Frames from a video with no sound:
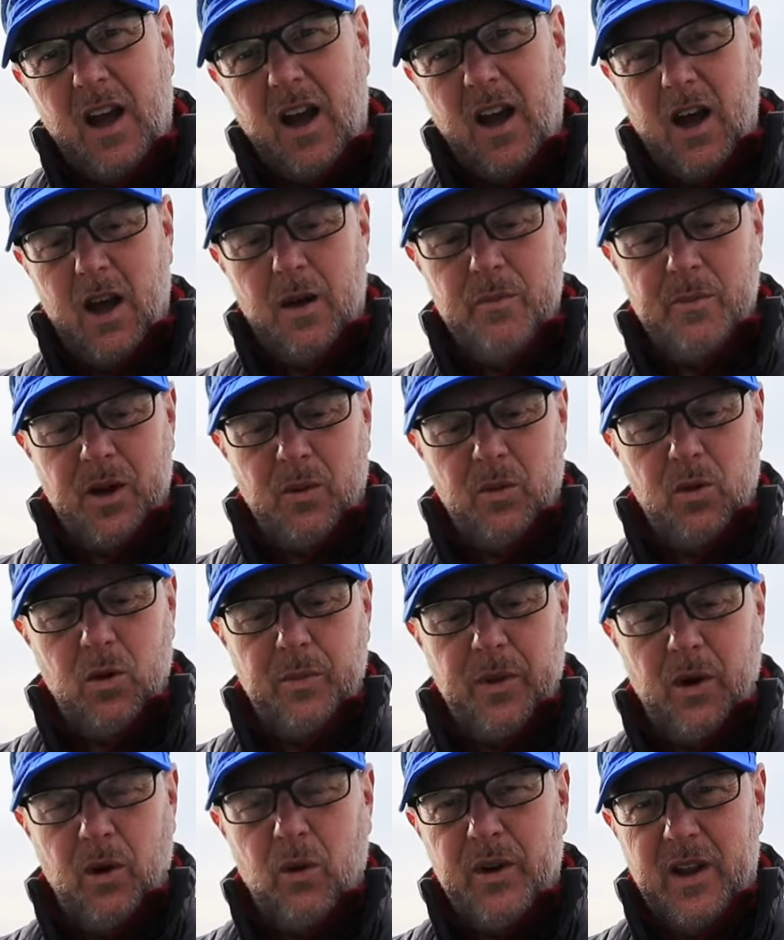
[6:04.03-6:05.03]
um, but I will
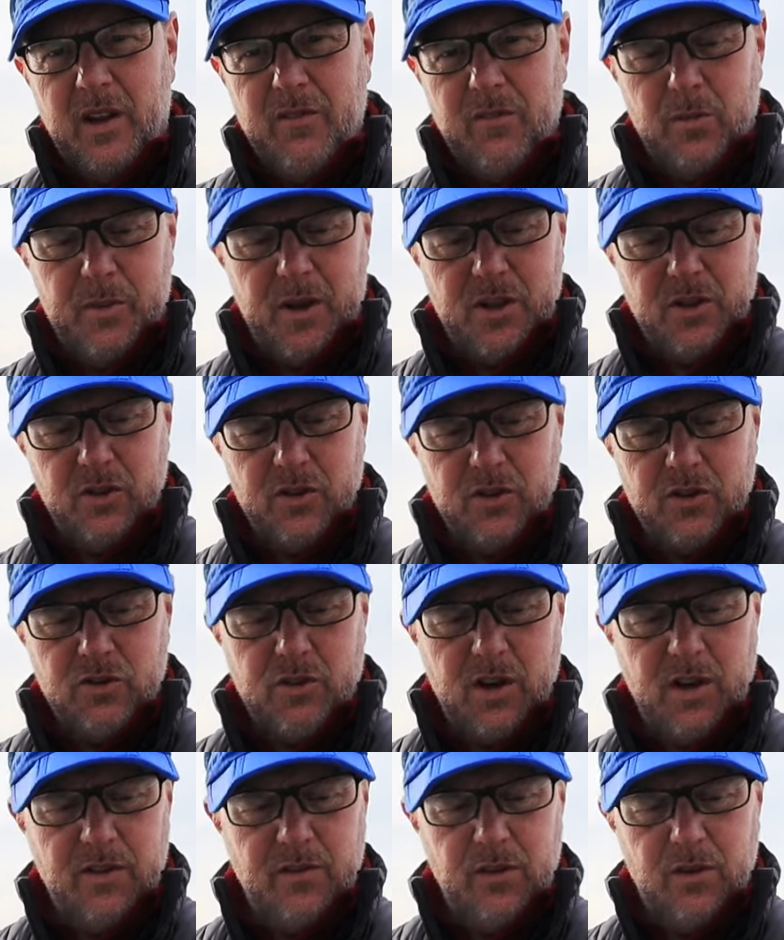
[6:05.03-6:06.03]
put all the information on the
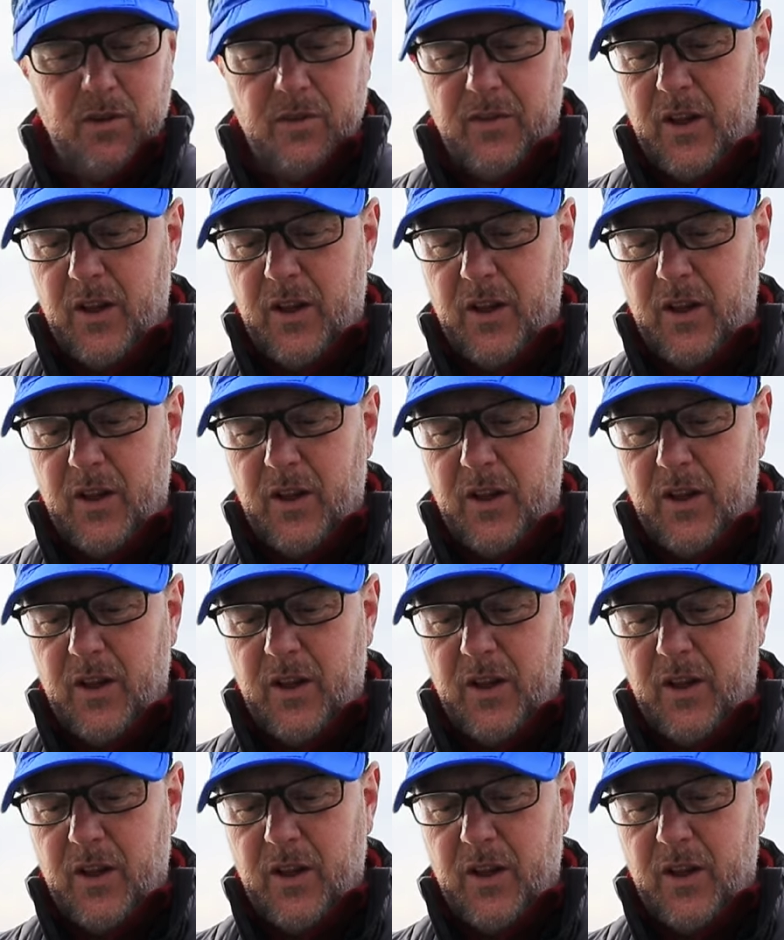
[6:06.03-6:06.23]
screen for you.